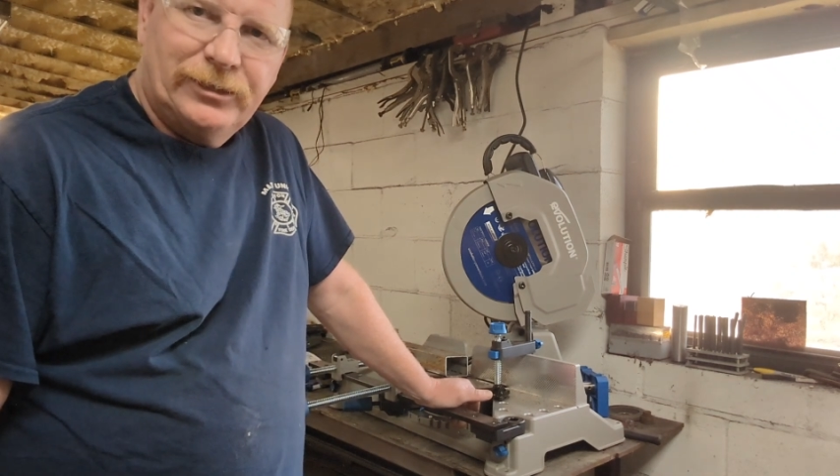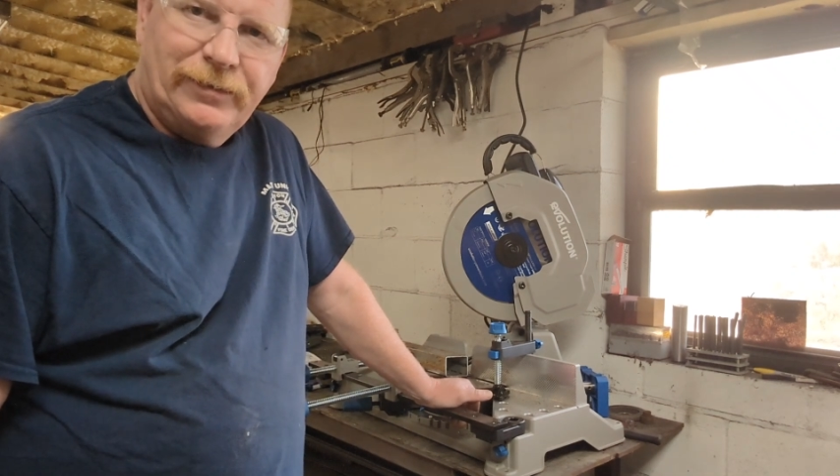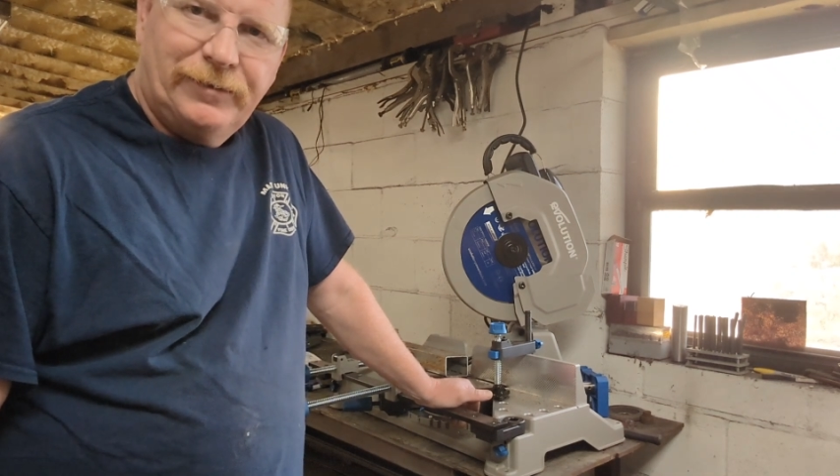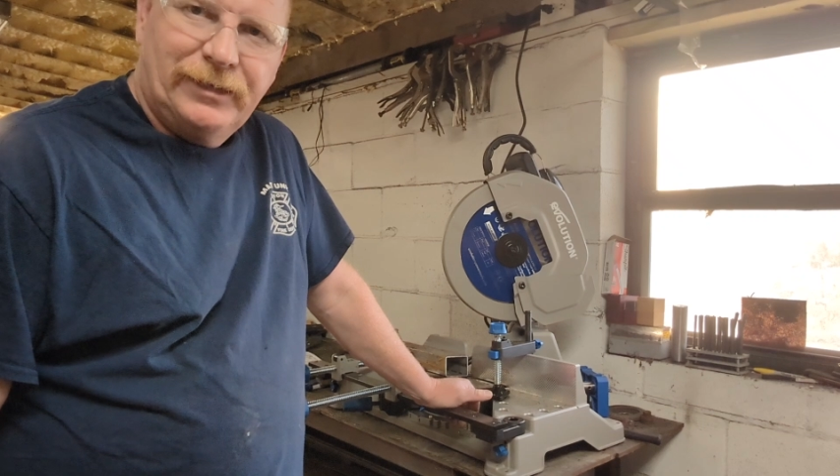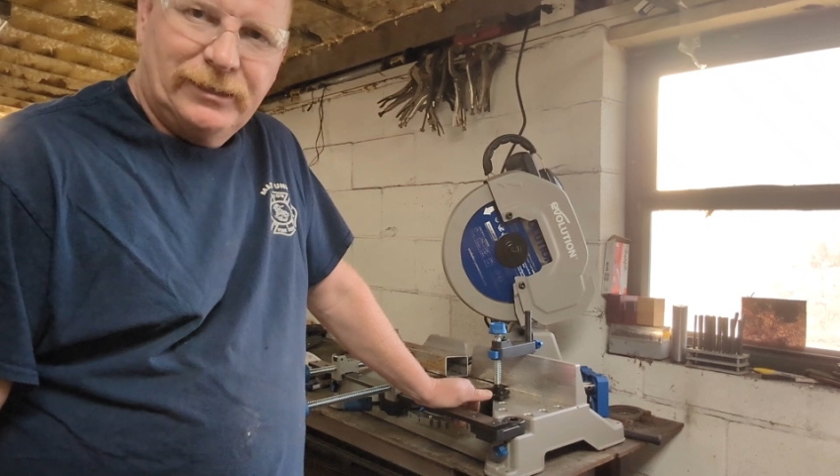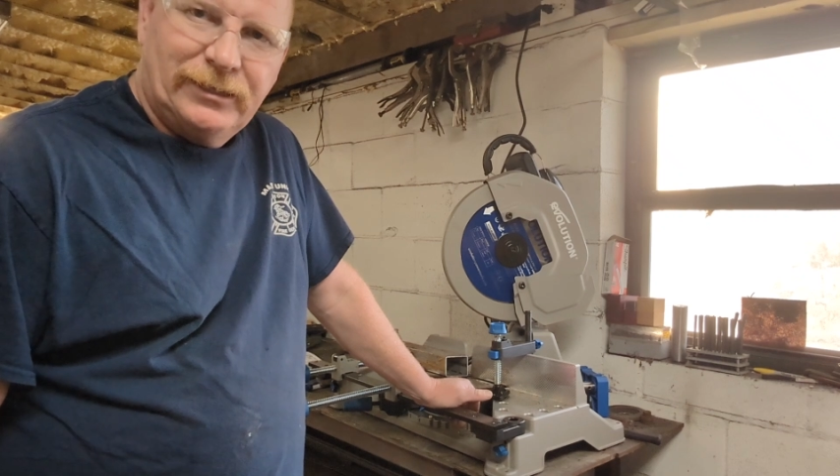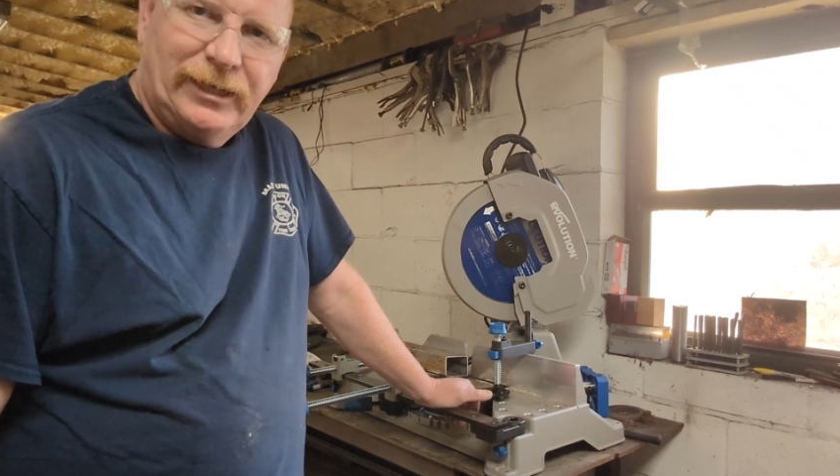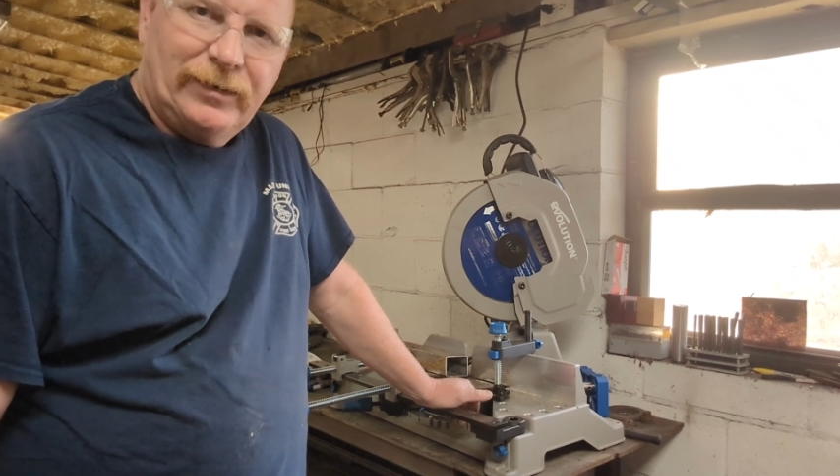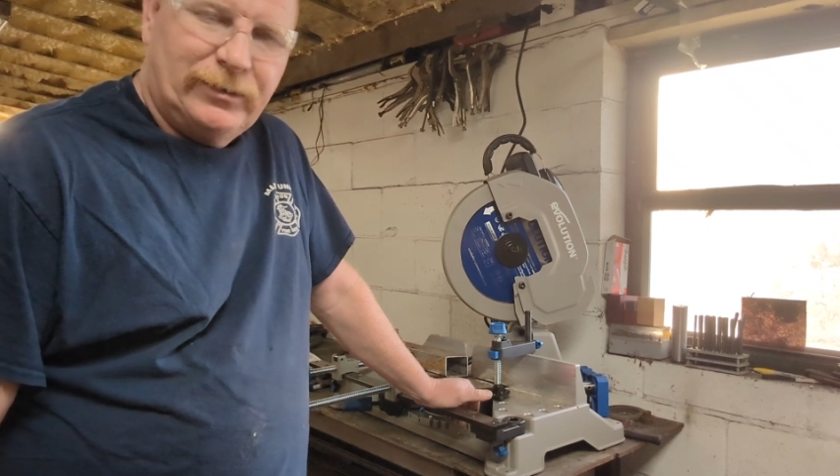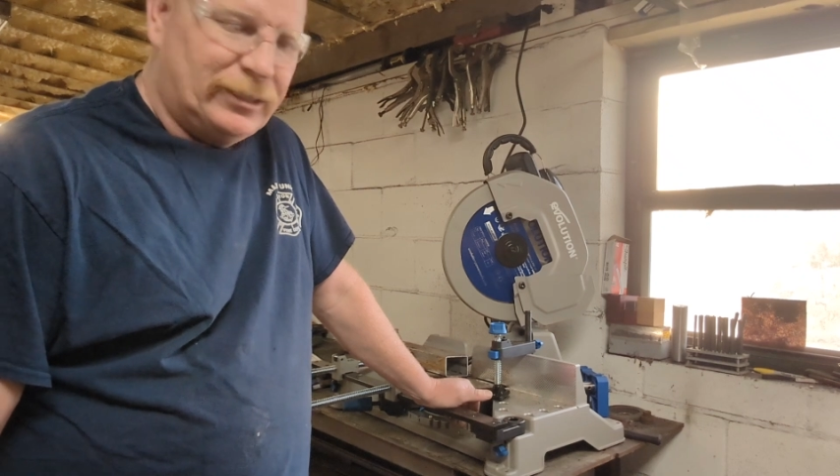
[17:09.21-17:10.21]
stuff in and see
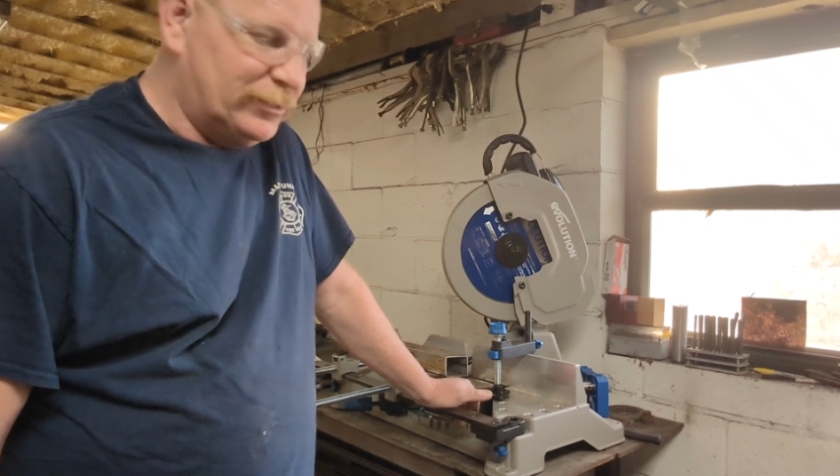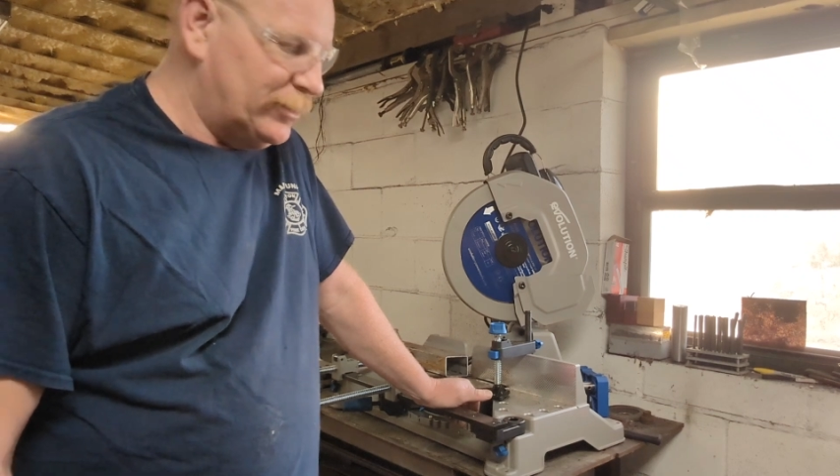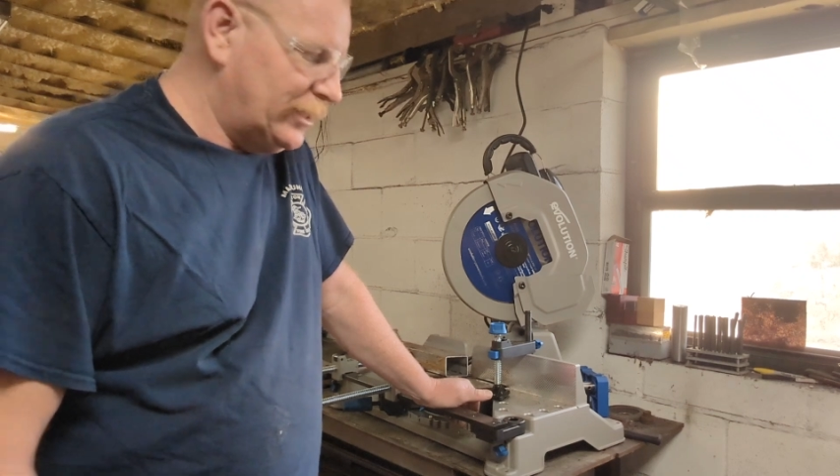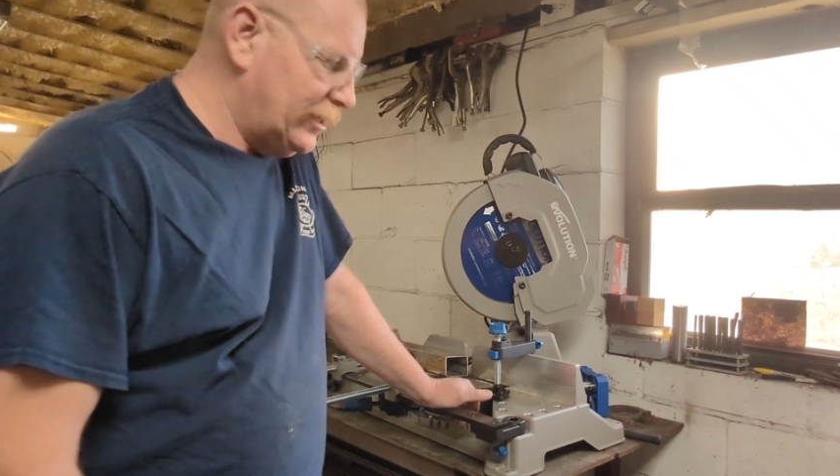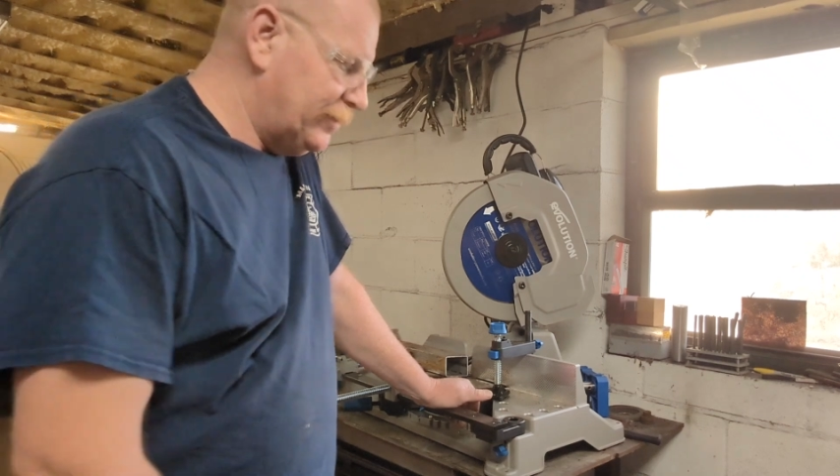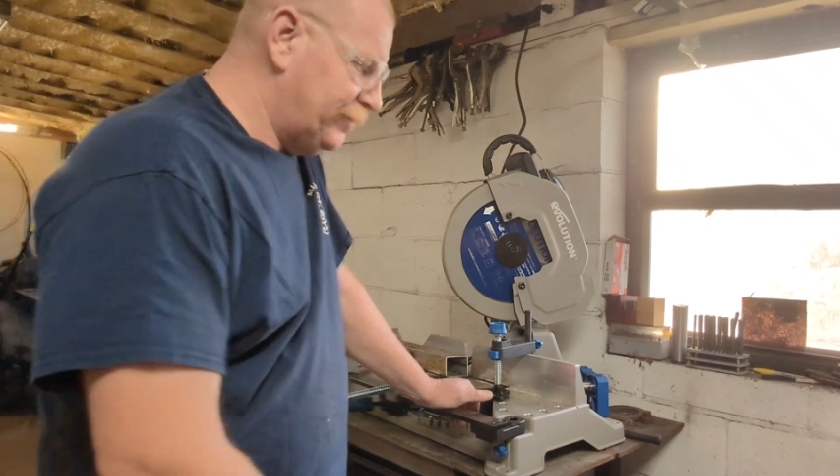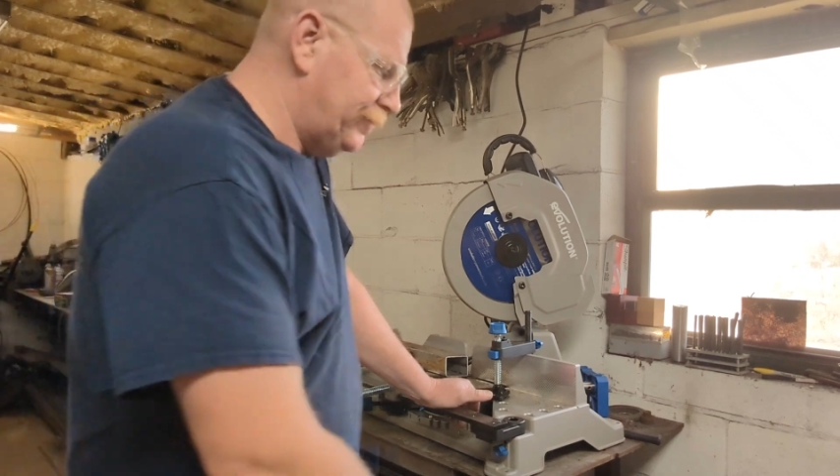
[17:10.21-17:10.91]
how it does with it.